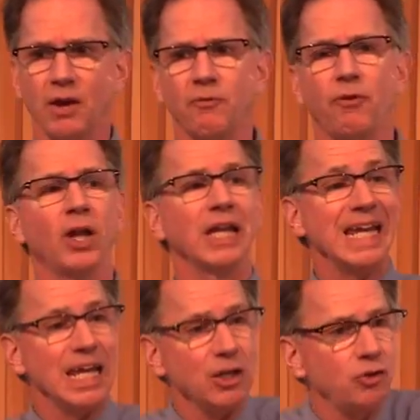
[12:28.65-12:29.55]
falling
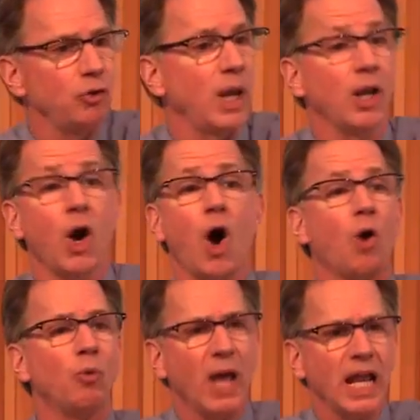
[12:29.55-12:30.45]
into an
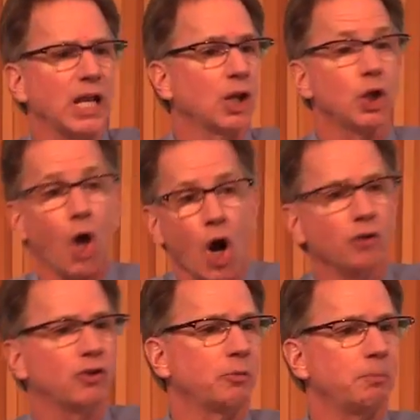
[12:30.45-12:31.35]
already
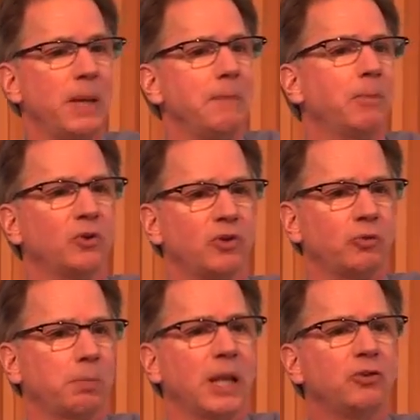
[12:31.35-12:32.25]
largest people
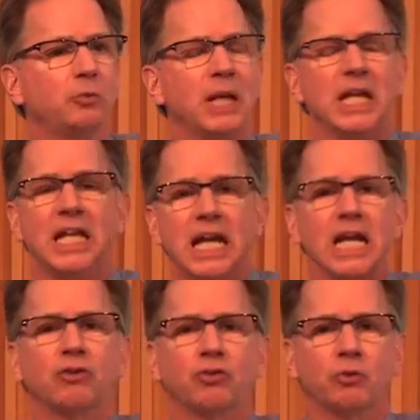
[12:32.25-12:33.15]
displacement in the
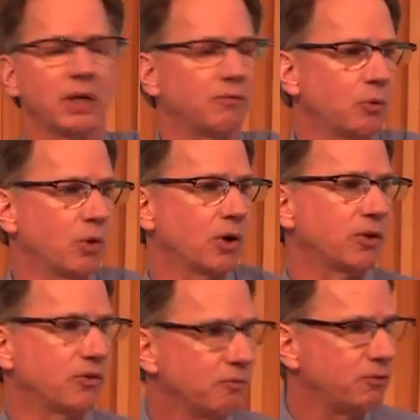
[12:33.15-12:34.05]
history of the world,
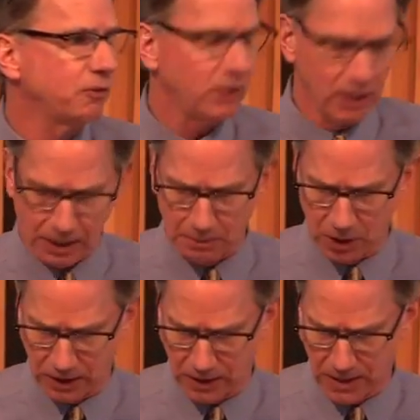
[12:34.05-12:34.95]
some 59
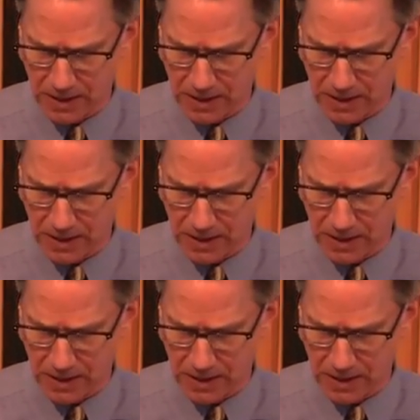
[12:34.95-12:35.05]
million.